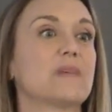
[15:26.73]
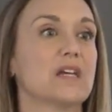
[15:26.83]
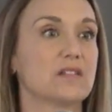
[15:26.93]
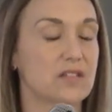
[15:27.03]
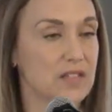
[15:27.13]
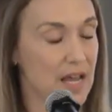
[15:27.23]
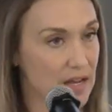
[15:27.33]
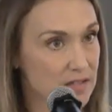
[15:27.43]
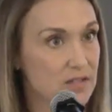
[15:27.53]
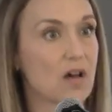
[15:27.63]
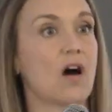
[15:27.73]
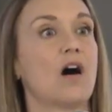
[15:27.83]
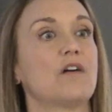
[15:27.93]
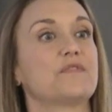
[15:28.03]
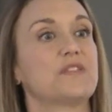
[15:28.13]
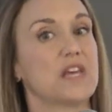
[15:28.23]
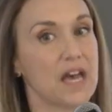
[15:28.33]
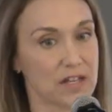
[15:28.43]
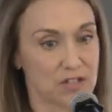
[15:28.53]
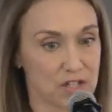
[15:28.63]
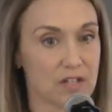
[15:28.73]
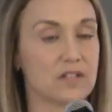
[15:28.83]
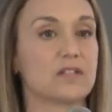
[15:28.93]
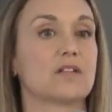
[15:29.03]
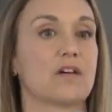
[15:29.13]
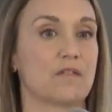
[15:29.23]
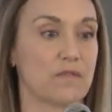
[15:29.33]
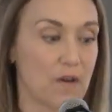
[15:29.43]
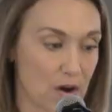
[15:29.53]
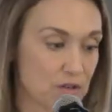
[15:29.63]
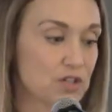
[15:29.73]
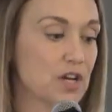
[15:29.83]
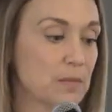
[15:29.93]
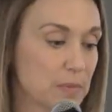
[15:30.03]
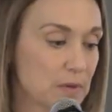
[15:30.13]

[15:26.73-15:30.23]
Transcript: It sands off the edges of hardship.